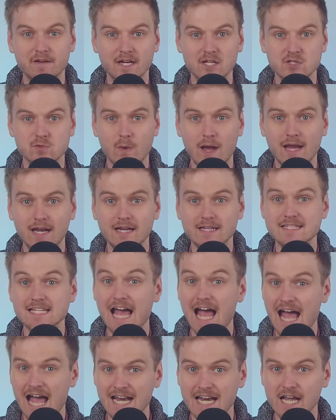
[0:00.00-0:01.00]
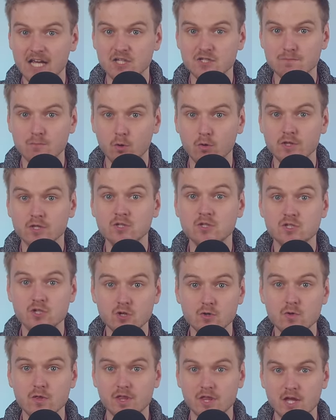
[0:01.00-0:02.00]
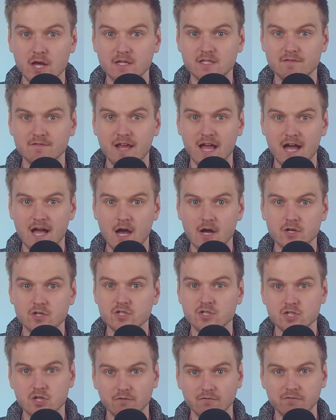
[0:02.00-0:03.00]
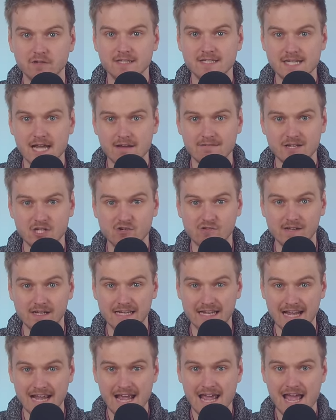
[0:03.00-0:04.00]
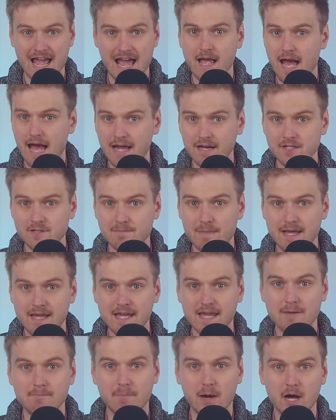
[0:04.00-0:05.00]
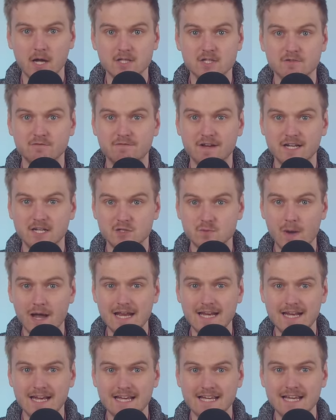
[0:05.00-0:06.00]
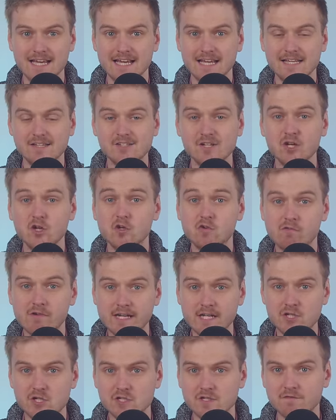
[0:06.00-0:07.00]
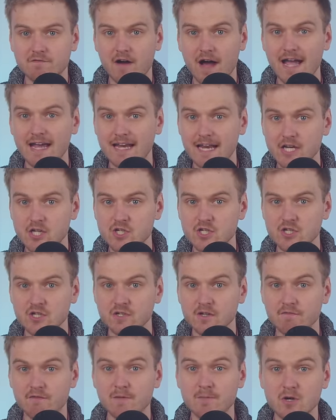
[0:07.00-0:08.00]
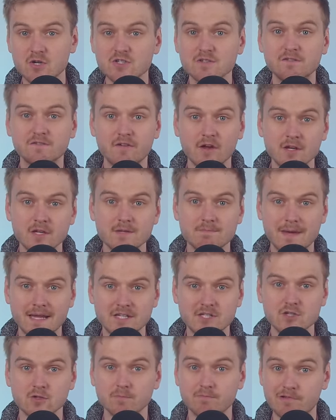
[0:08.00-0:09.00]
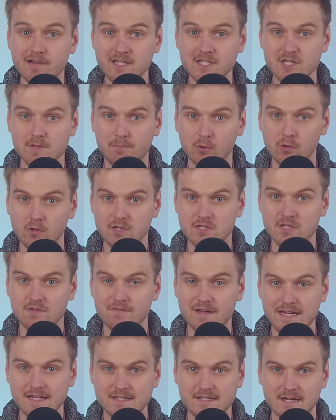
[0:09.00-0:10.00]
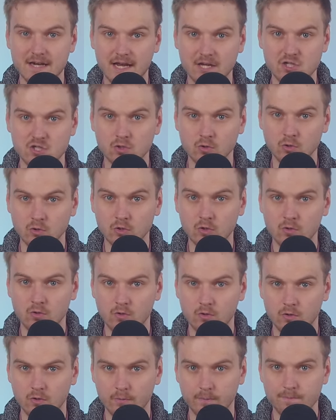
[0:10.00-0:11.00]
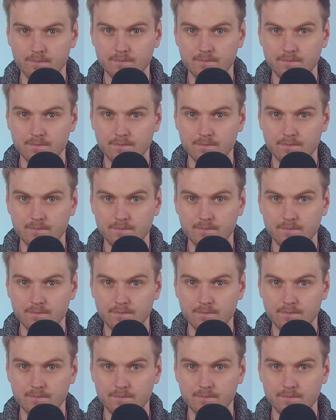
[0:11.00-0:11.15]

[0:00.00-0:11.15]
Venezuela to annex more than two thirds of Guyana's sovereign territory and make it part of Venezuela is an egregious violation of the most fundamental principles of international law.